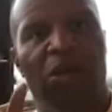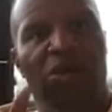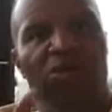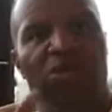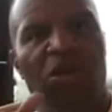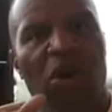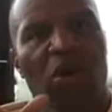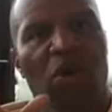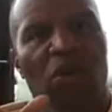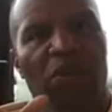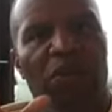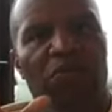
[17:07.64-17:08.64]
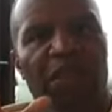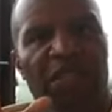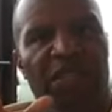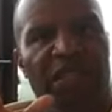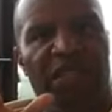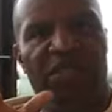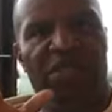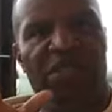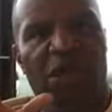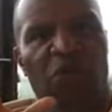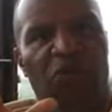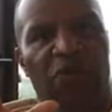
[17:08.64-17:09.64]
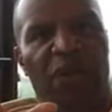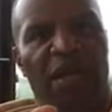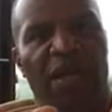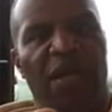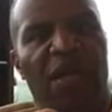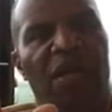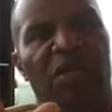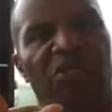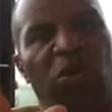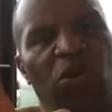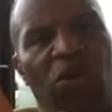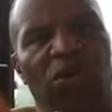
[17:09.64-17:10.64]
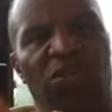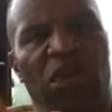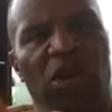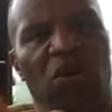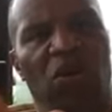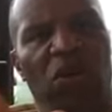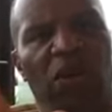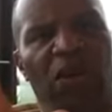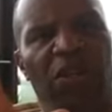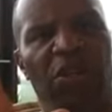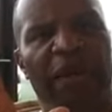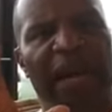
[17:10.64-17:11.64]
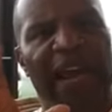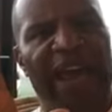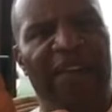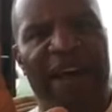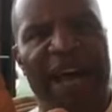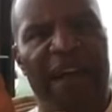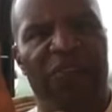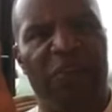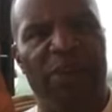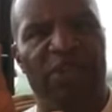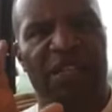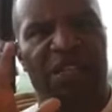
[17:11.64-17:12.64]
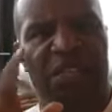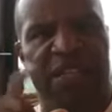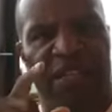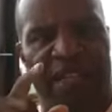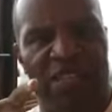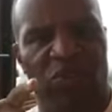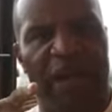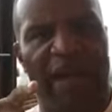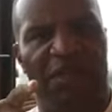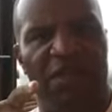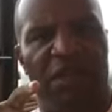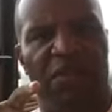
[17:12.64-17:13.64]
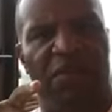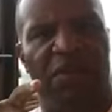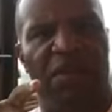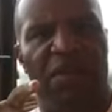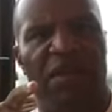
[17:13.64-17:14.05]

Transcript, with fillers: So Bridget said, this is so for me. So, so you got to have a high frequency agenda. That's right, Jennifer.